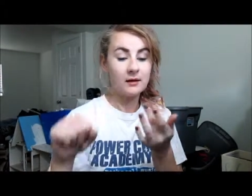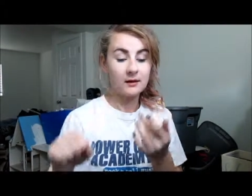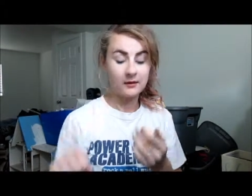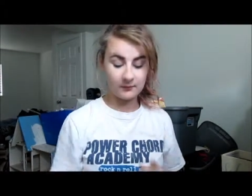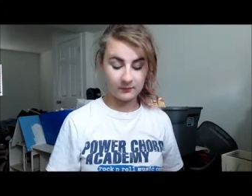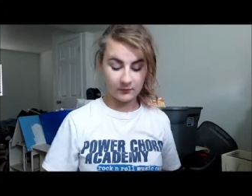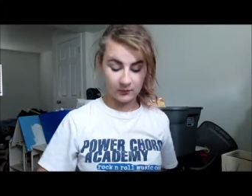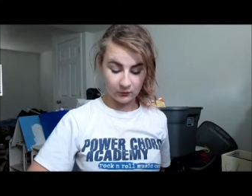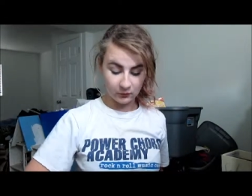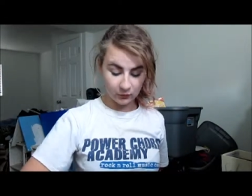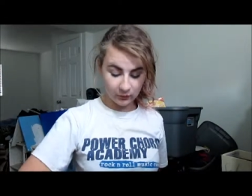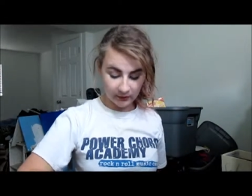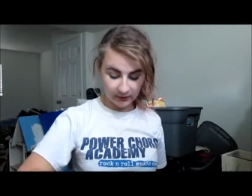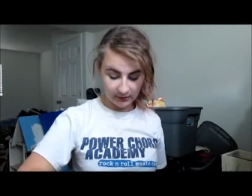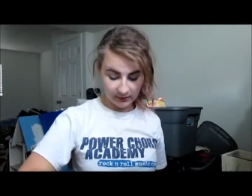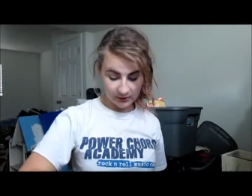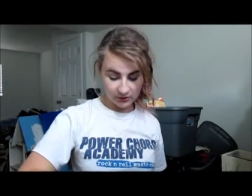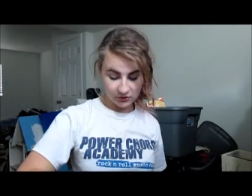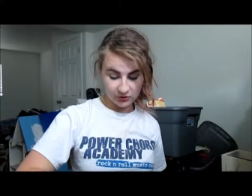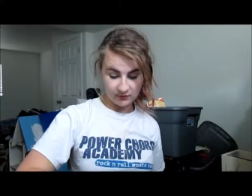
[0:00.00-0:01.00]
I've been
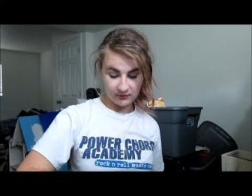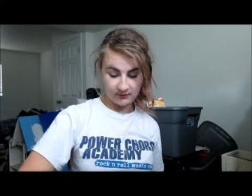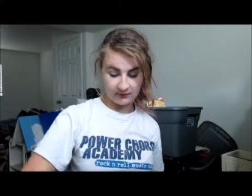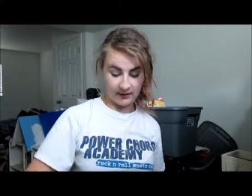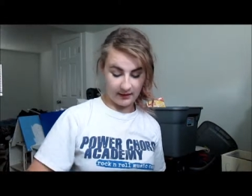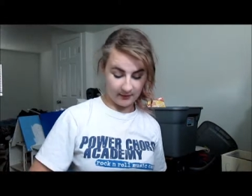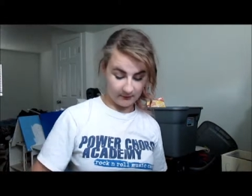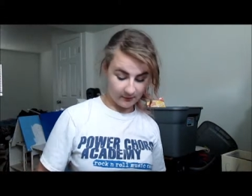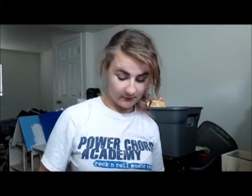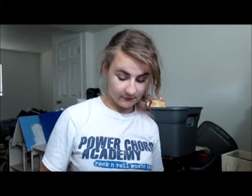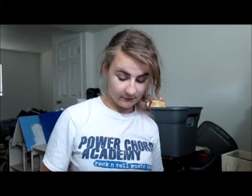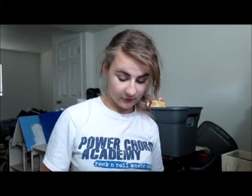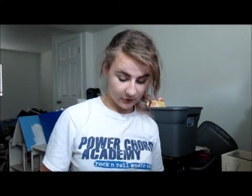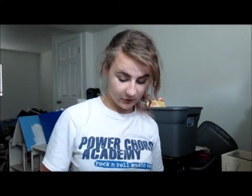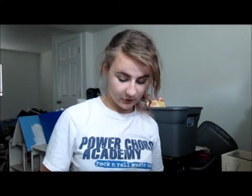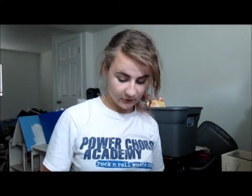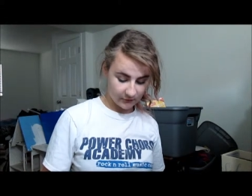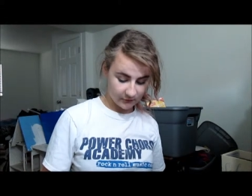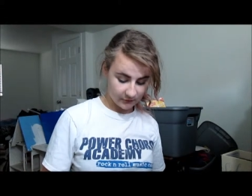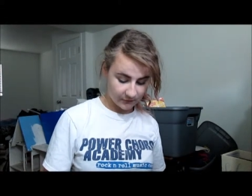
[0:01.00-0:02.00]
really enjoying that one for
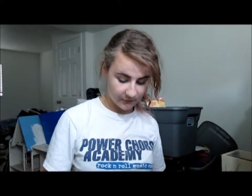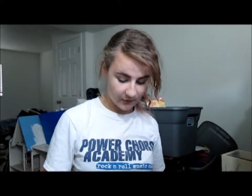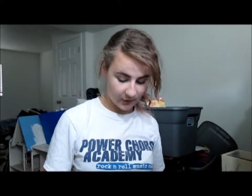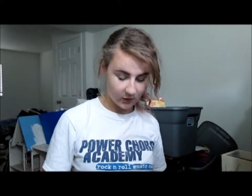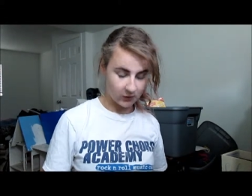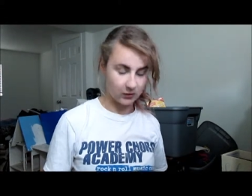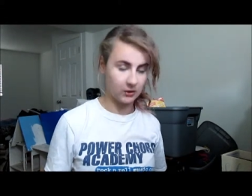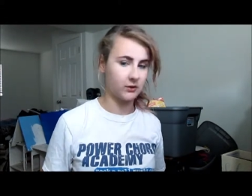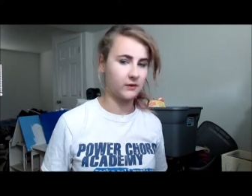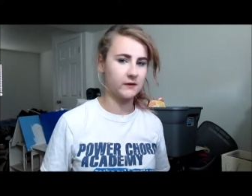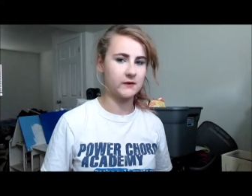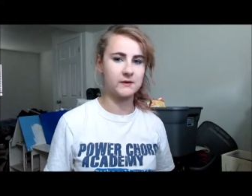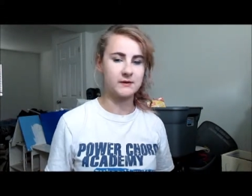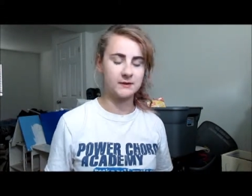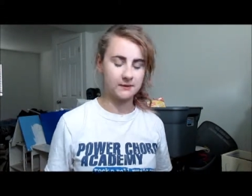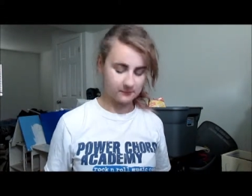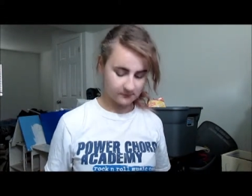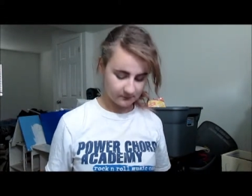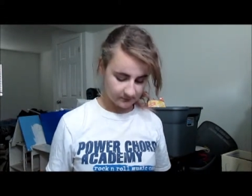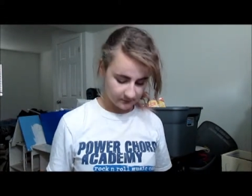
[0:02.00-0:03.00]
good fall
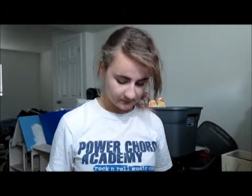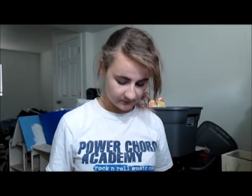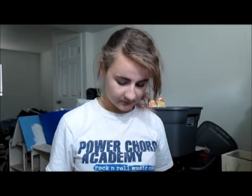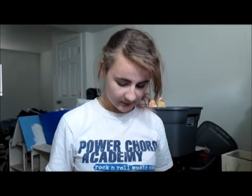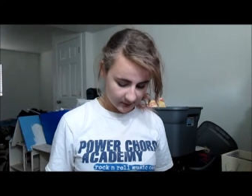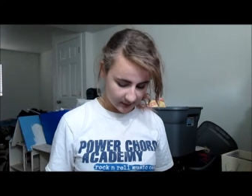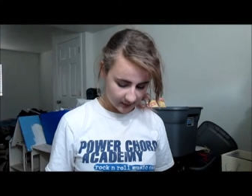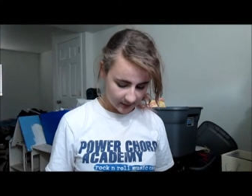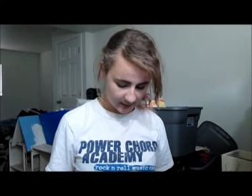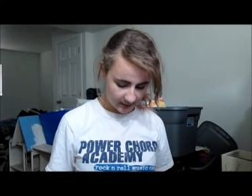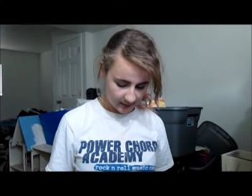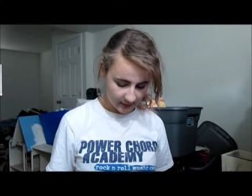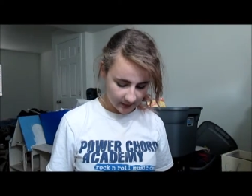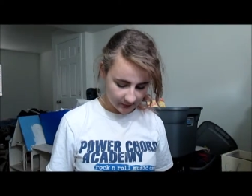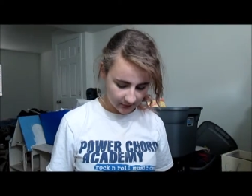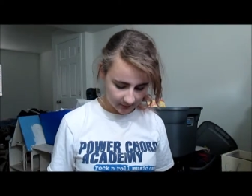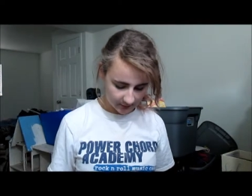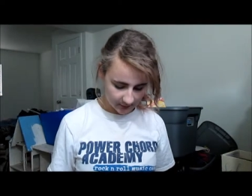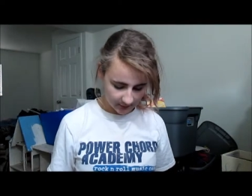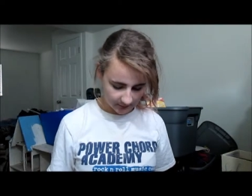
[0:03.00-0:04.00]
looks. And
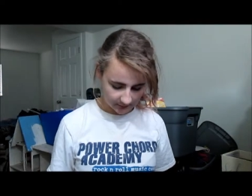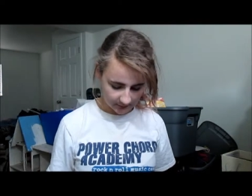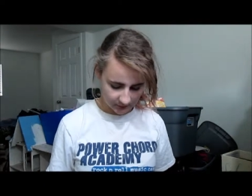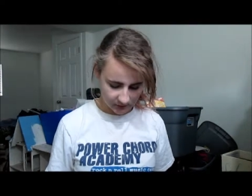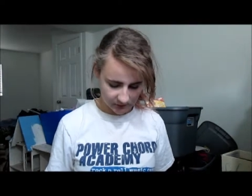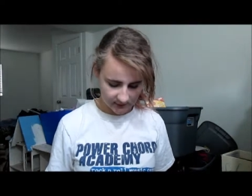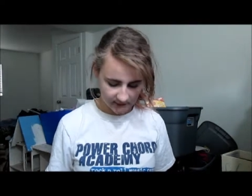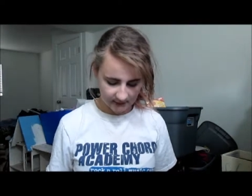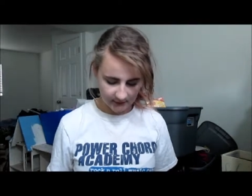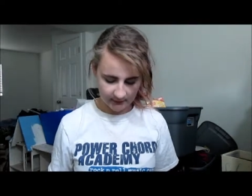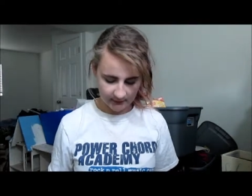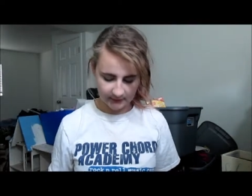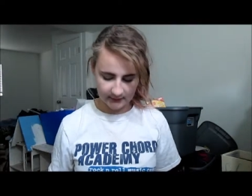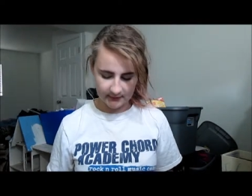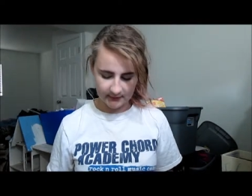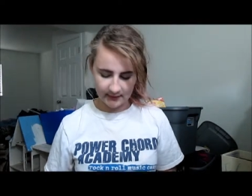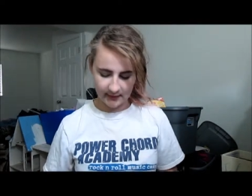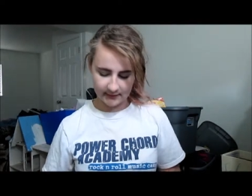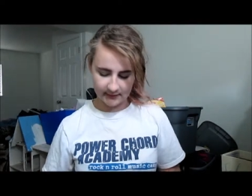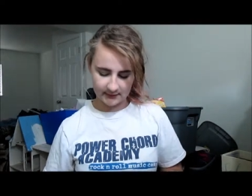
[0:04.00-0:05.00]
another one, which is on
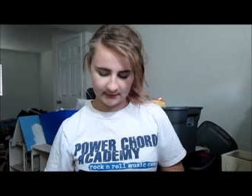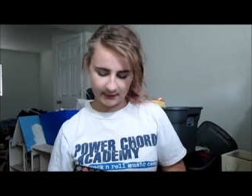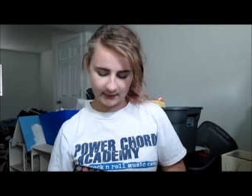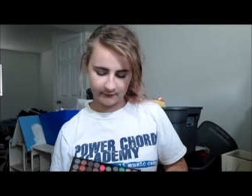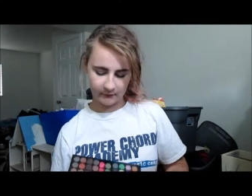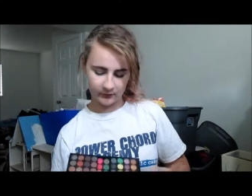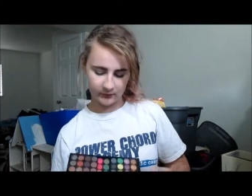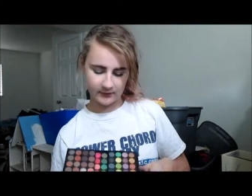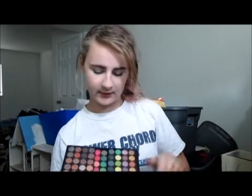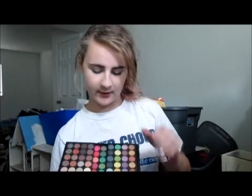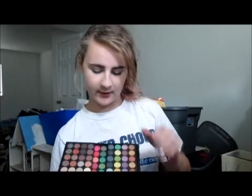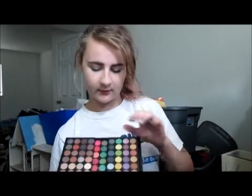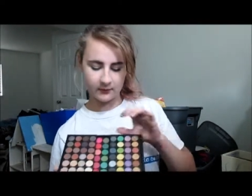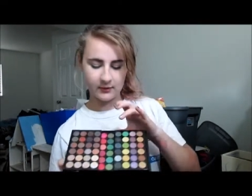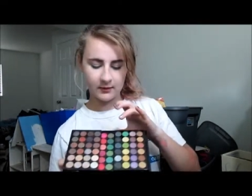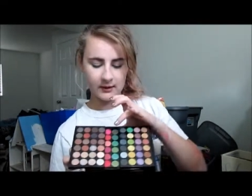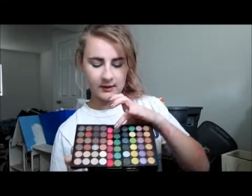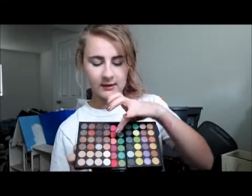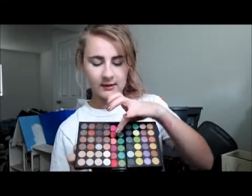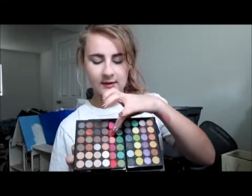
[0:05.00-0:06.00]
the next level
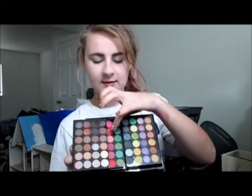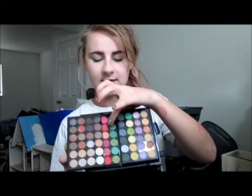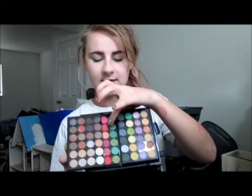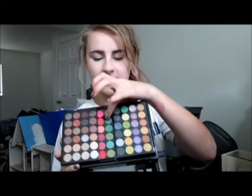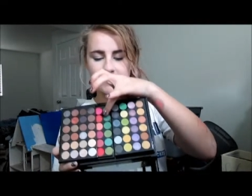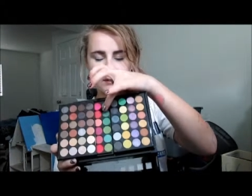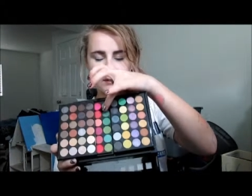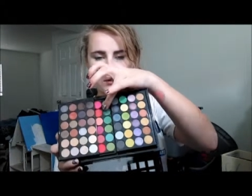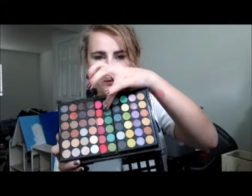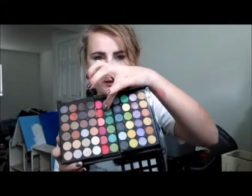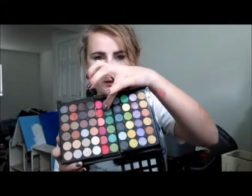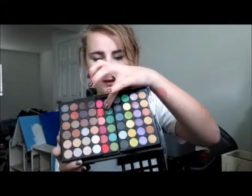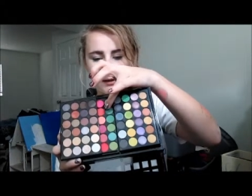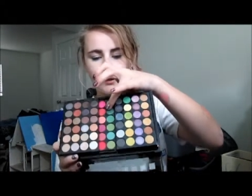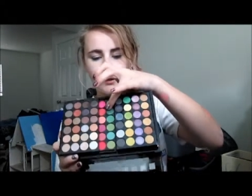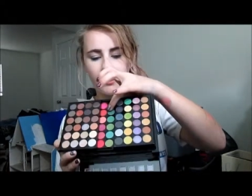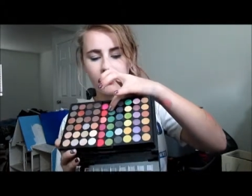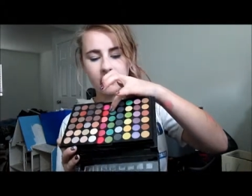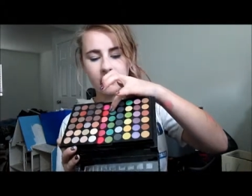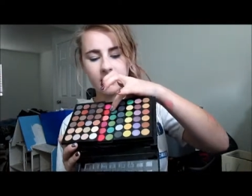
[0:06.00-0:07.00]
down, is this green
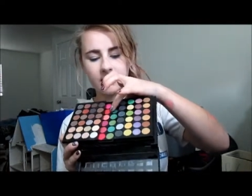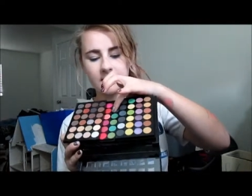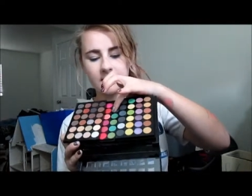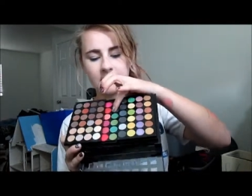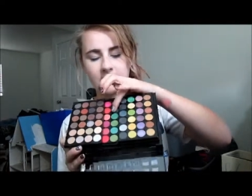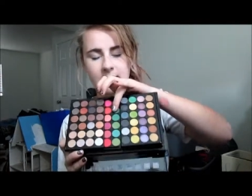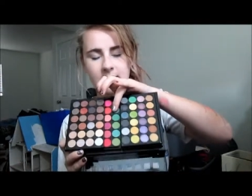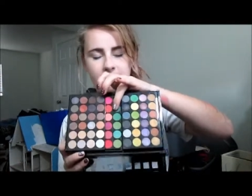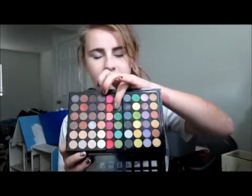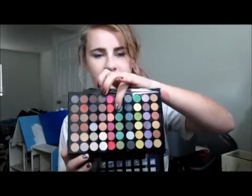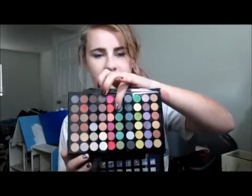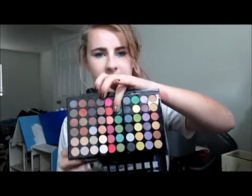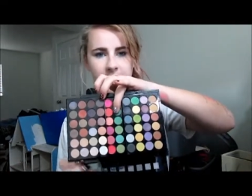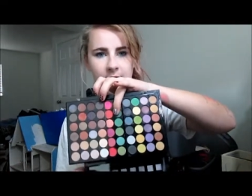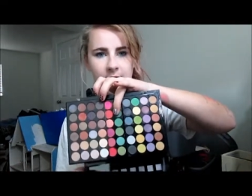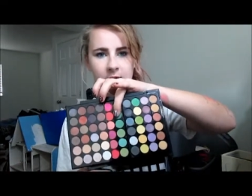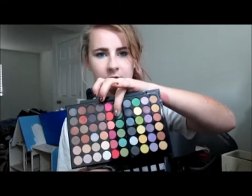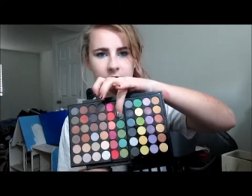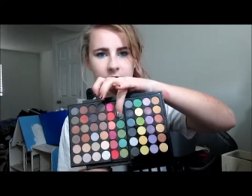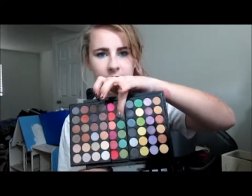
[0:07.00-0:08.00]
color. It's the
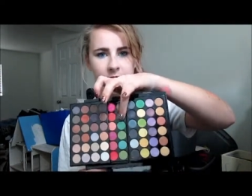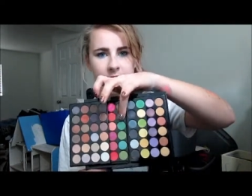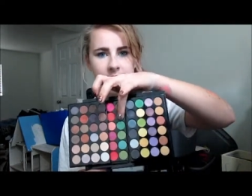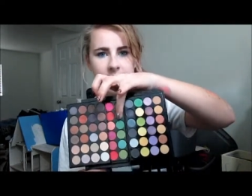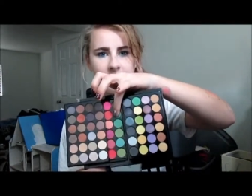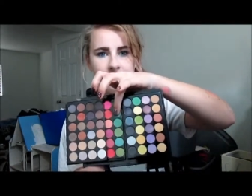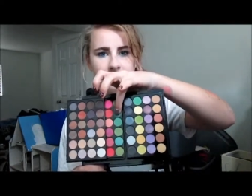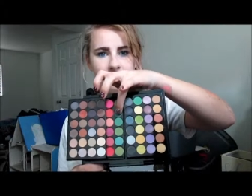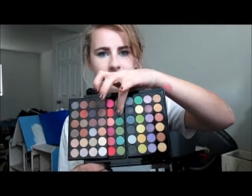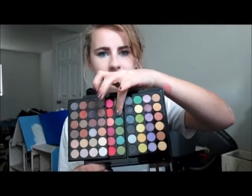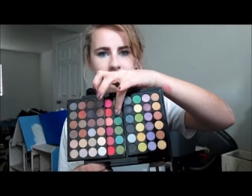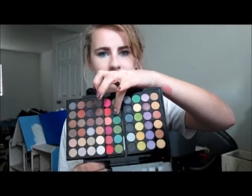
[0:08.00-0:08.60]
second green down.